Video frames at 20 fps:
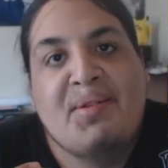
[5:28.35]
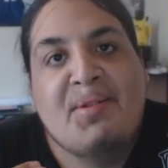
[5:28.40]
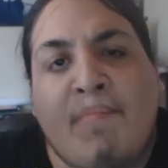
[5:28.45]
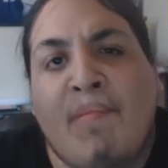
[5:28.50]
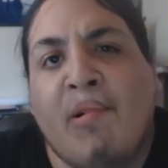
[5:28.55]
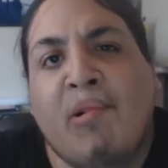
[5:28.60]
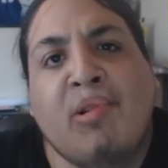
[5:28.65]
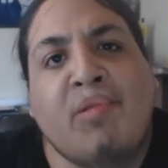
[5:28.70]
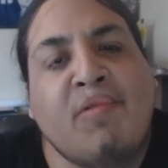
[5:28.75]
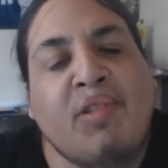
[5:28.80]
But
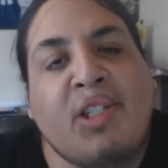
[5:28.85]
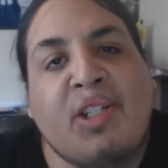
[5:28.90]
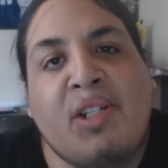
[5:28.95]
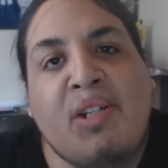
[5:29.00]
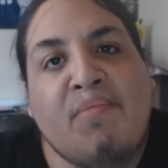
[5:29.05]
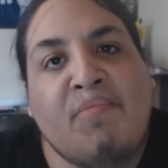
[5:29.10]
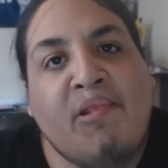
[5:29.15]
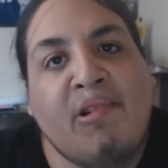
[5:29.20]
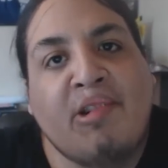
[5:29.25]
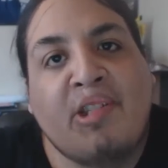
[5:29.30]
Bowles was a
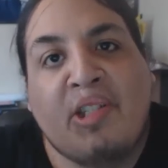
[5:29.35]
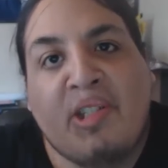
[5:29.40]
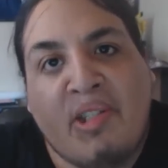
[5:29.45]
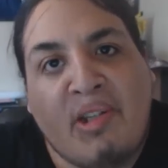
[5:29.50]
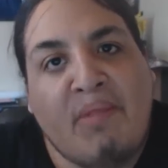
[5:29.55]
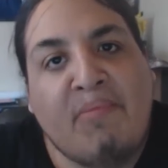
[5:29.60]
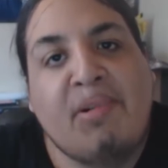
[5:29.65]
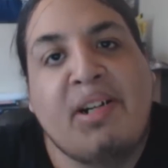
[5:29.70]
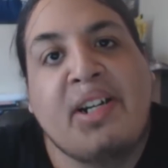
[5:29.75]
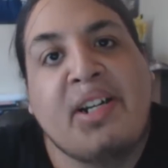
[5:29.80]
good person,
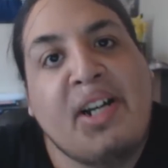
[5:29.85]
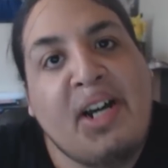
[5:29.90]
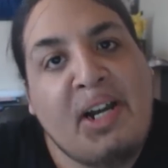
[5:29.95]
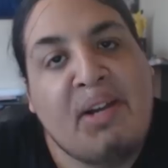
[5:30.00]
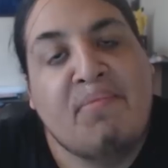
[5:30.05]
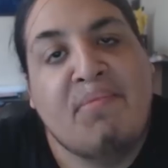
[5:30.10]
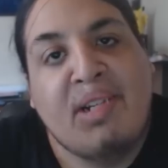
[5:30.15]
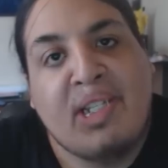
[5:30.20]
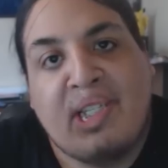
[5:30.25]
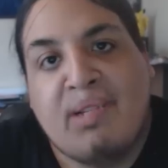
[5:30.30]
so I'm gonna
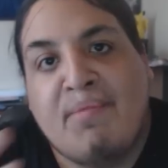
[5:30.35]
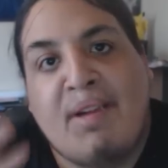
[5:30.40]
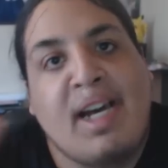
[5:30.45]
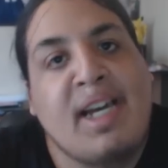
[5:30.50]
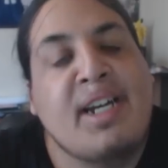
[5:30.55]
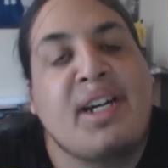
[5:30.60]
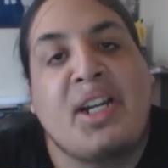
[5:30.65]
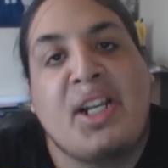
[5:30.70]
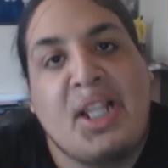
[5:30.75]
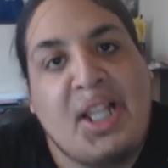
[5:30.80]
kind of miss him. I
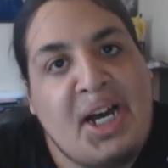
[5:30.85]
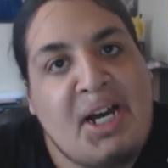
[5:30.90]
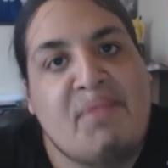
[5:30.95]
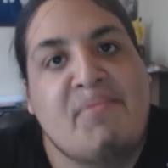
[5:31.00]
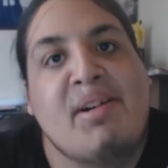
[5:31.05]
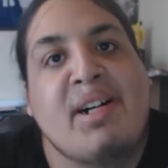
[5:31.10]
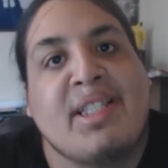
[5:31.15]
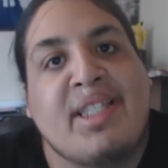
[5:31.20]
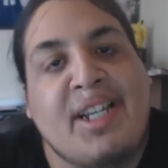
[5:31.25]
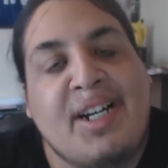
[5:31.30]
ain't gonna lie
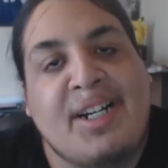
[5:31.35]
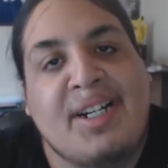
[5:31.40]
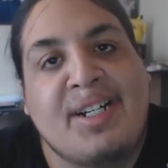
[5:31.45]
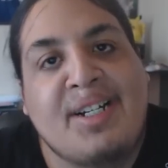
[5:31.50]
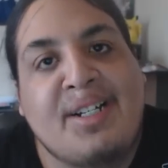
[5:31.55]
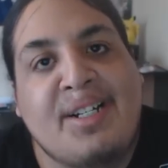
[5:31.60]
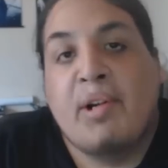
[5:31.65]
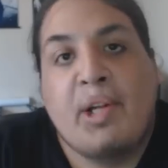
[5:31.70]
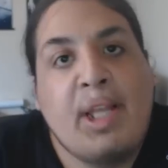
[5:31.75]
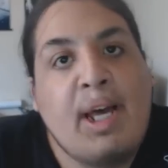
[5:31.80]
about that.
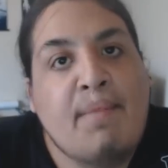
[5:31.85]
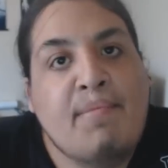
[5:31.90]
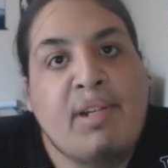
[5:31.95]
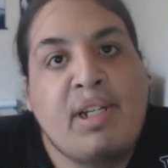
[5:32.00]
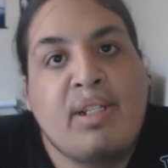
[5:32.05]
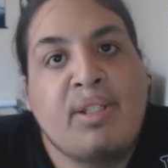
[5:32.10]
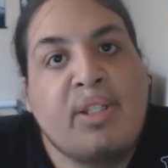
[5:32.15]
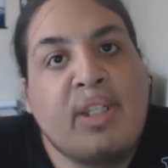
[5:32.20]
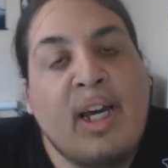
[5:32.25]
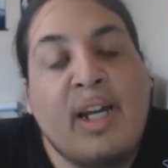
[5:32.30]
And with all that
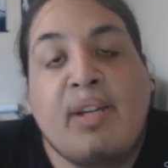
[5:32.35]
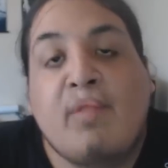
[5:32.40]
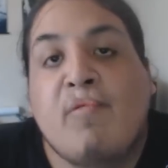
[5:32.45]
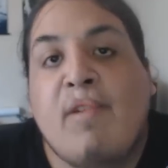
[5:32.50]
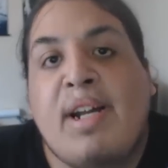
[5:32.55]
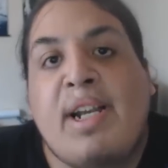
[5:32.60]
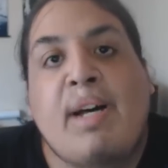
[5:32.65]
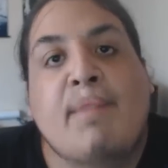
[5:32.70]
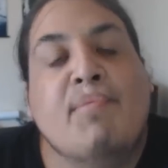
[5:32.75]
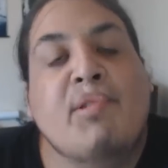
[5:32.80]
being said,
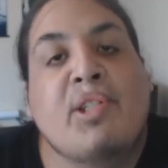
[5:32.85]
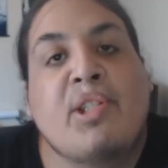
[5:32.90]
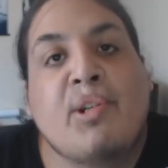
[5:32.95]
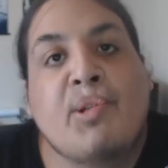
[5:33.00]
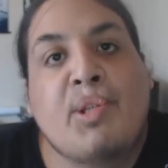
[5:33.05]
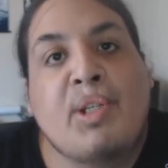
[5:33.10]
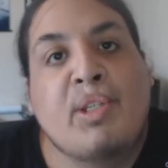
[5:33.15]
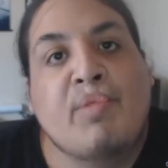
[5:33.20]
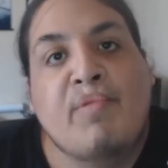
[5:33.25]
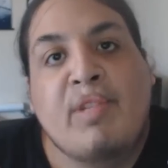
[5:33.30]
great
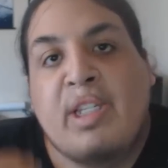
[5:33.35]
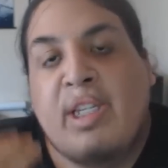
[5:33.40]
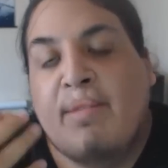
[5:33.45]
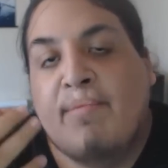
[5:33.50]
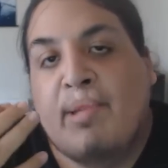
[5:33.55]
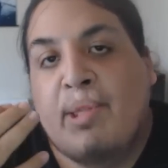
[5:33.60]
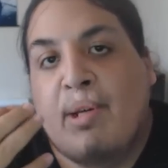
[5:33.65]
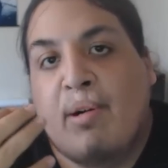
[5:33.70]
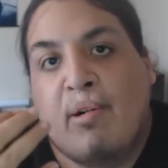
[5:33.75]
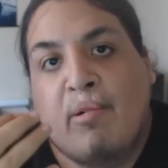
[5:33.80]
episode this week,
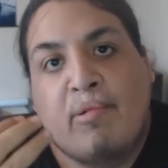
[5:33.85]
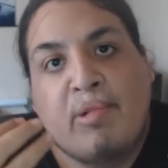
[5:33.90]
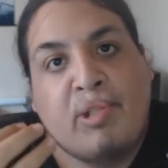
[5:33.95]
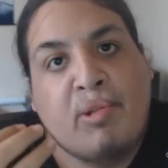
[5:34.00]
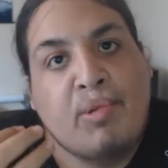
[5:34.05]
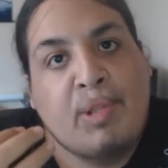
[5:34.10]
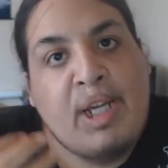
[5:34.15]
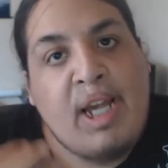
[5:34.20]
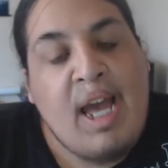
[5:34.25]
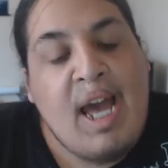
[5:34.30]
even though it was
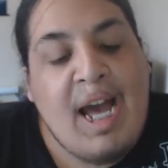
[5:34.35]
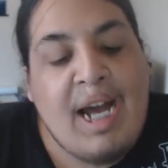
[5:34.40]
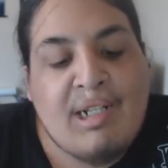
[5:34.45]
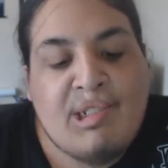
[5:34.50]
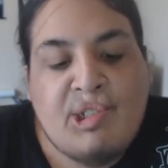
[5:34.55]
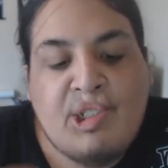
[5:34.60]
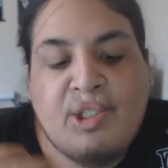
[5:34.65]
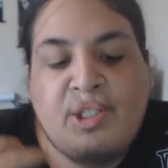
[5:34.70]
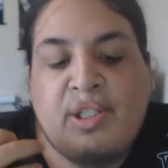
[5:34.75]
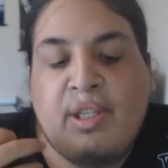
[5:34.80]
only
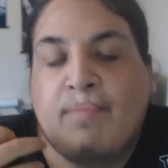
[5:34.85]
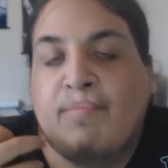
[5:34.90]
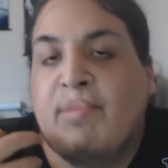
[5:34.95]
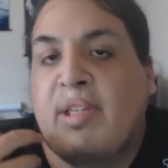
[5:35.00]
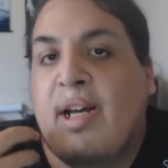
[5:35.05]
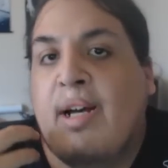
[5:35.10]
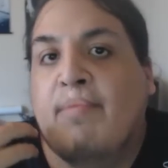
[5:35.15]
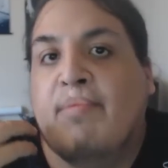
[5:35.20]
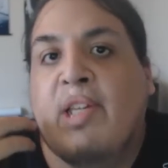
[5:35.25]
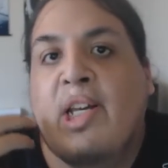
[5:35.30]
action
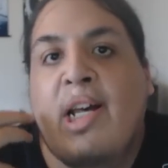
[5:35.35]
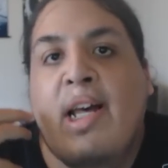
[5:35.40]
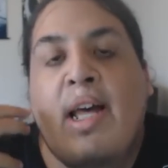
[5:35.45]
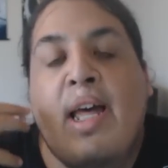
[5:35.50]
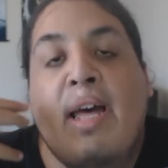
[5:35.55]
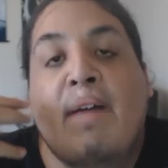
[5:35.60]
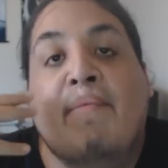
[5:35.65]
sometimes.